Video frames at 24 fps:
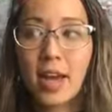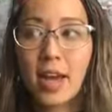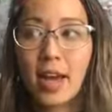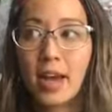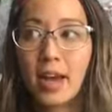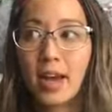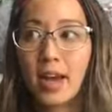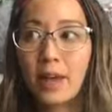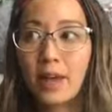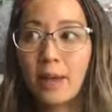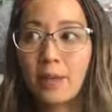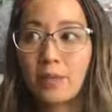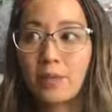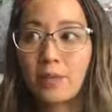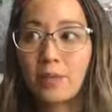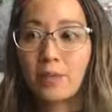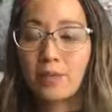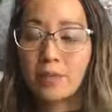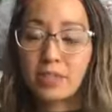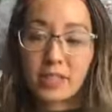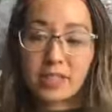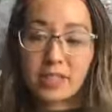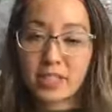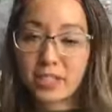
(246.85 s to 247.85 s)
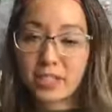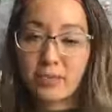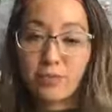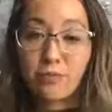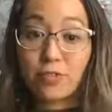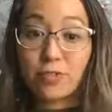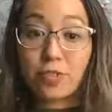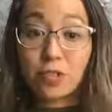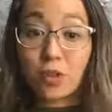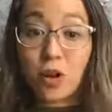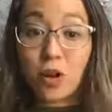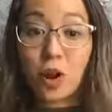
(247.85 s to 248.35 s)
They just
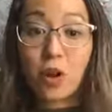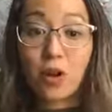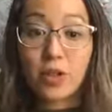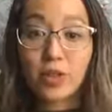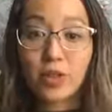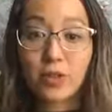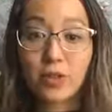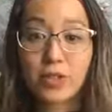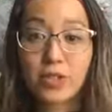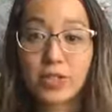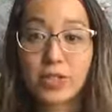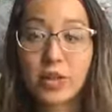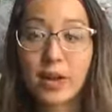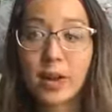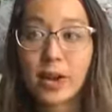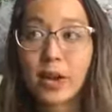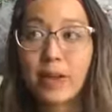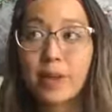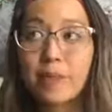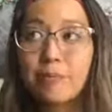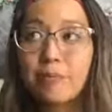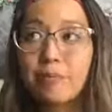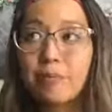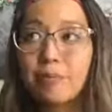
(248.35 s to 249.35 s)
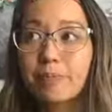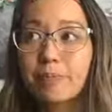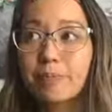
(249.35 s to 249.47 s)
feel hot all the time.